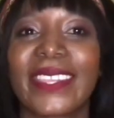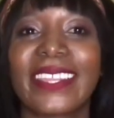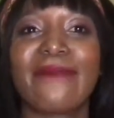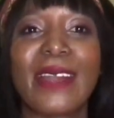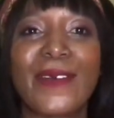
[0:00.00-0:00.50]

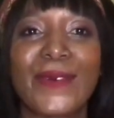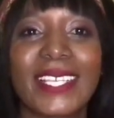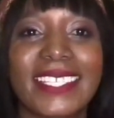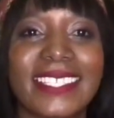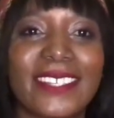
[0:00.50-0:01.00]
My
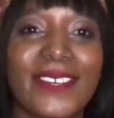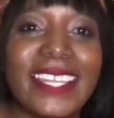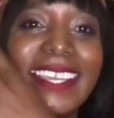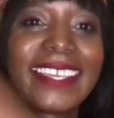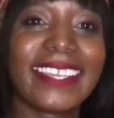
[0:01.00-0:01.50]
wings, they were
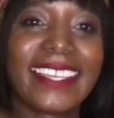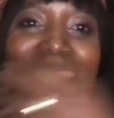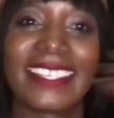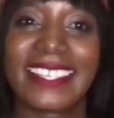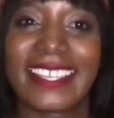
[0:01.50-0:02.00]
like,
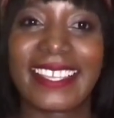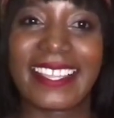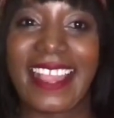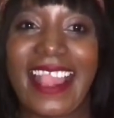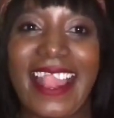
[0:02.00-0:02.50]

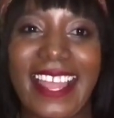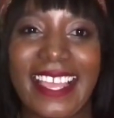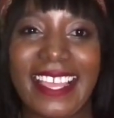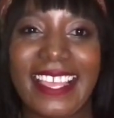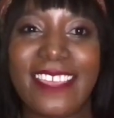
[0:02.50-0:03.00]

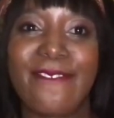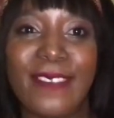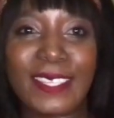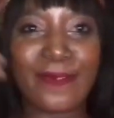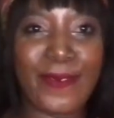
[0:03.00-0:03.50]

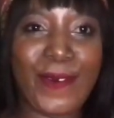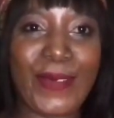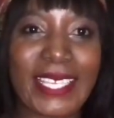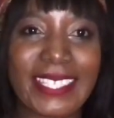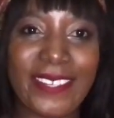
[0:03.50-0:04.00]
invisible
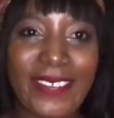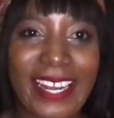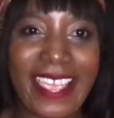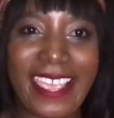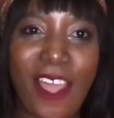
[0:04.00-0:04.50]
wings, they were
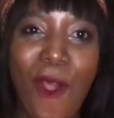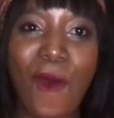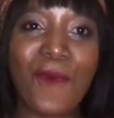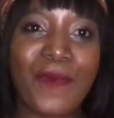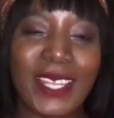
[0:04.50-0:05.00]
like
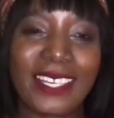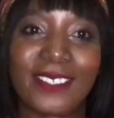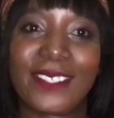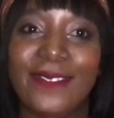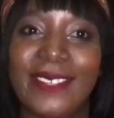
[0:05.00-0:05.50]
open. I
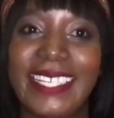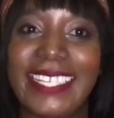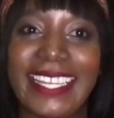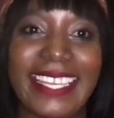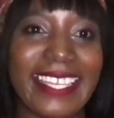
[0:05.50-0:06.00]
was
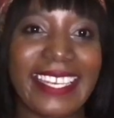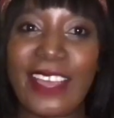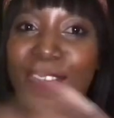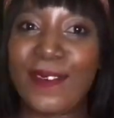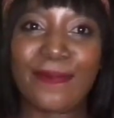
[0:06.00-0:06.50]
feeling like
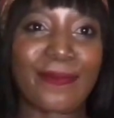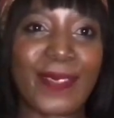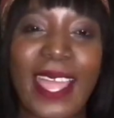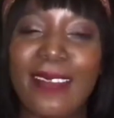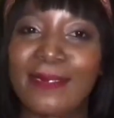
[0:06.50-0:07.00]
now
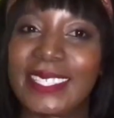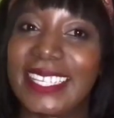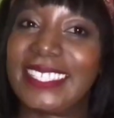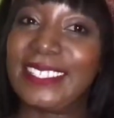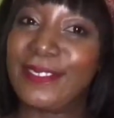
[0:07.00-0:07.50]
I'm
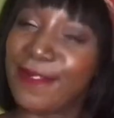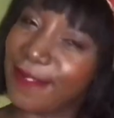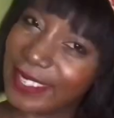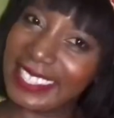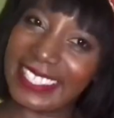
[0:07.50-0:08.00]
starting to
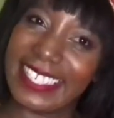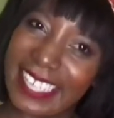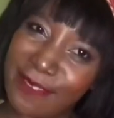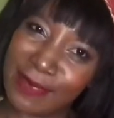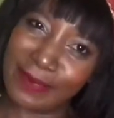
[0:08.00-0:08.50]
fit in.
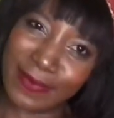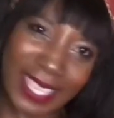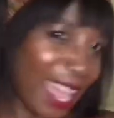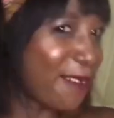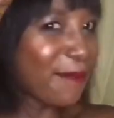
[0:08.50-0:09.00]

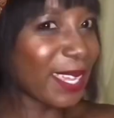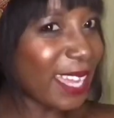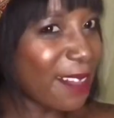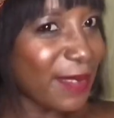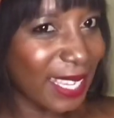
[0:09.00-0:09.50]
I'm
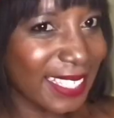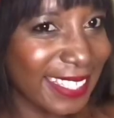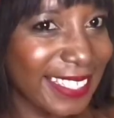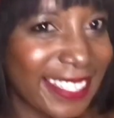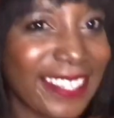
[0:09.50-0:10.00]
becoming a
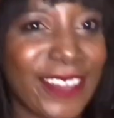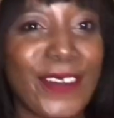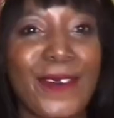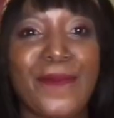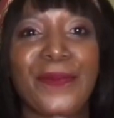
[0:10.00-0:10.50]
city
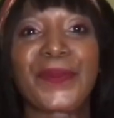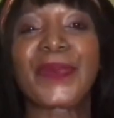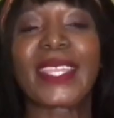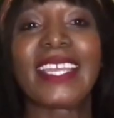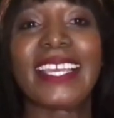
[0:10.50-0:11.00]
girl.
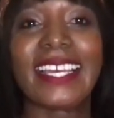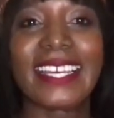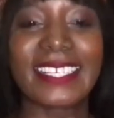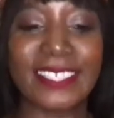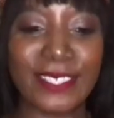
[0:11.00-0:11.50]

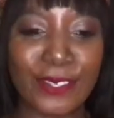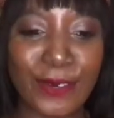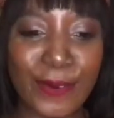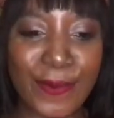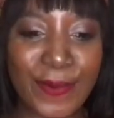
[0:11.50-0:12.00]

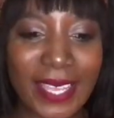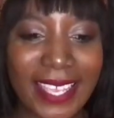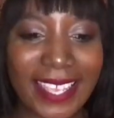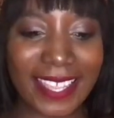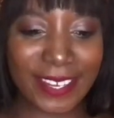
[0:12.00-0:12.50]
So,
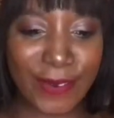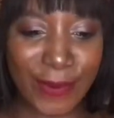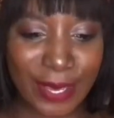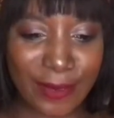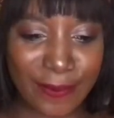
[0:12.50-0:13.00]

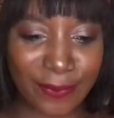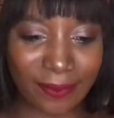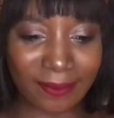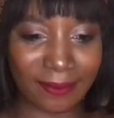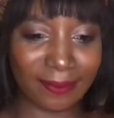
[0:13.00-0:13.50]
anyway,
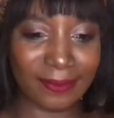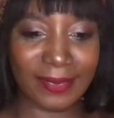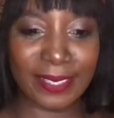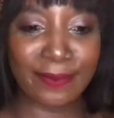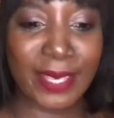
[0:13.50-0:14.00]

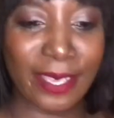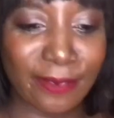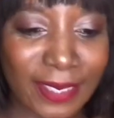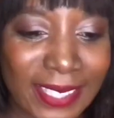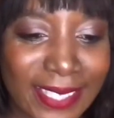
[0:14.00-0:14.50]
let me
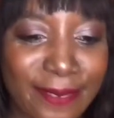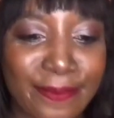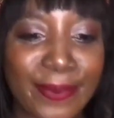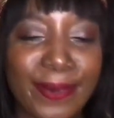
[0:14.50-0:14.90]
have a sip.